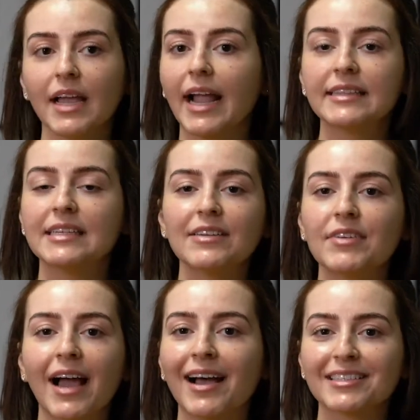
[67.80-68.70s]
Like, I didn't
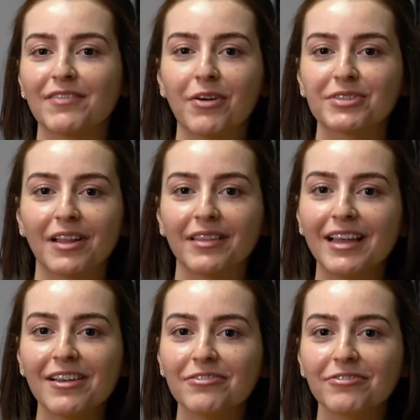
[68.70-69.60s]
even ask if I was gonna
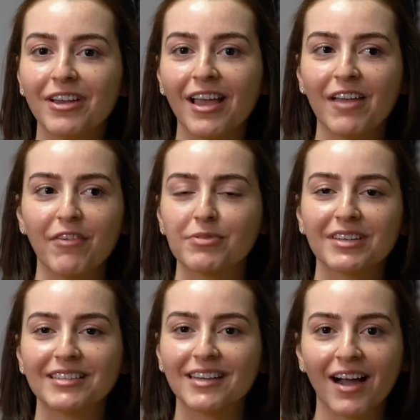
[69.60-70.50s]
live, if I was
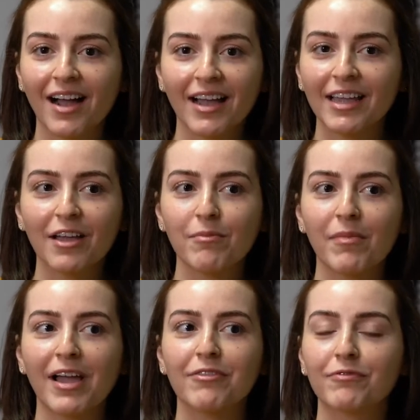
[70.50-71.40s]
gonna die.
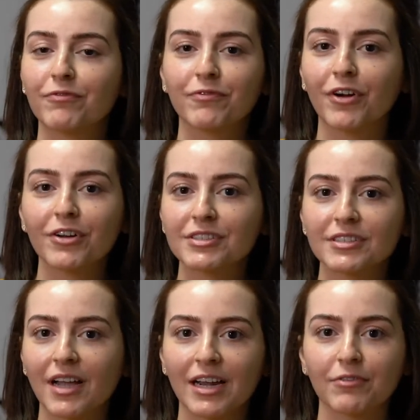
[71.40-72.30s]
My
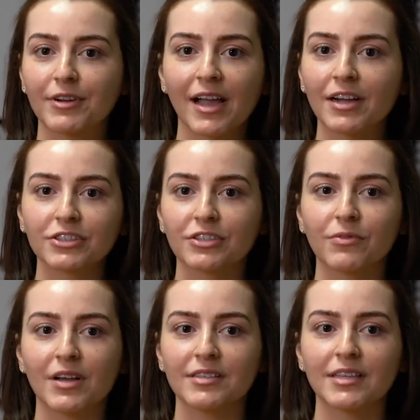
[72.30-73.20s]
first kind of reaction
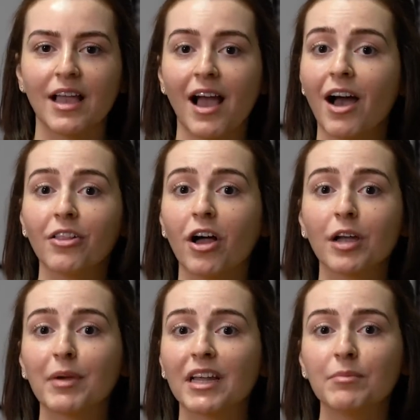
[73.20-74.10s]
was, how long
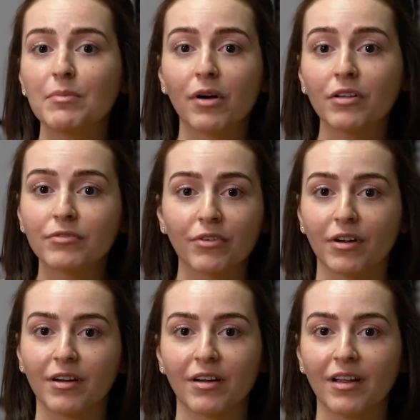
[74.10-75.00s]
am I gonna be bald
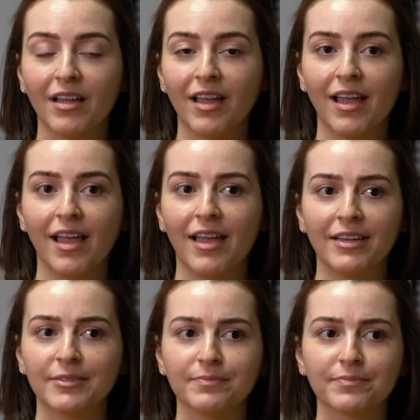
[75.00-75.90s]
for? And